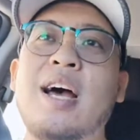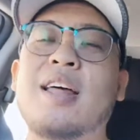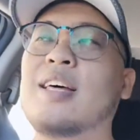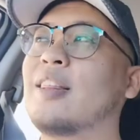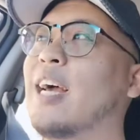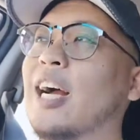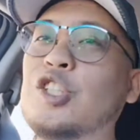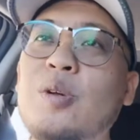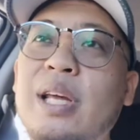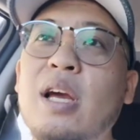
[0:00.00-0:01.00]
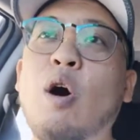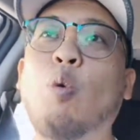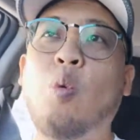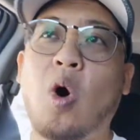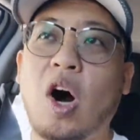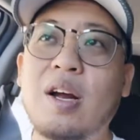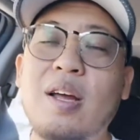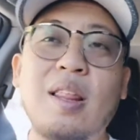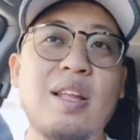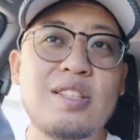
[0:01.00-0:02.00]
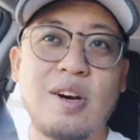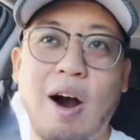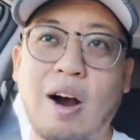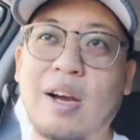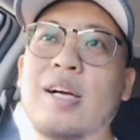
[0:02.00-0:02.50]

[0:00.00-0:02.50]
that they actually walk the talk.